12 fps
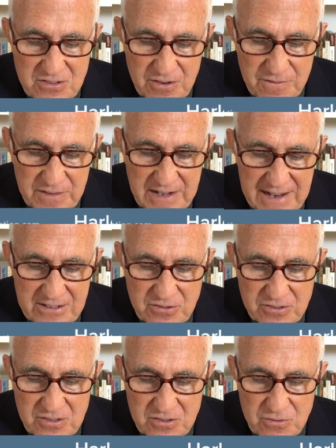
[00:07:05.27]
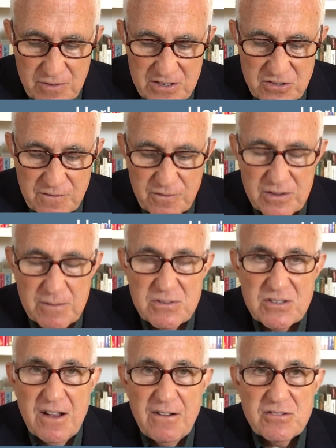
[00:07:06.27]
their financial situation for
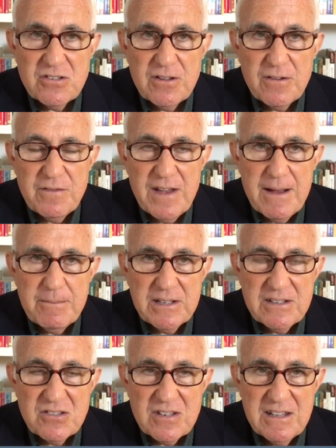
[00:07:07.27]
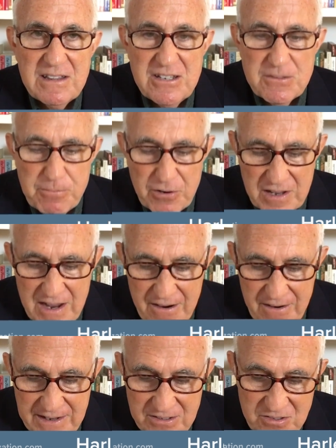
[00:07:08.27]
themselves and their families in these
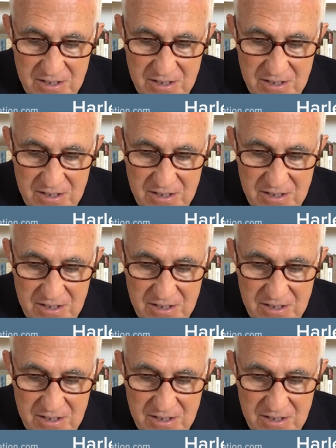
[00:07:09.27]
precarious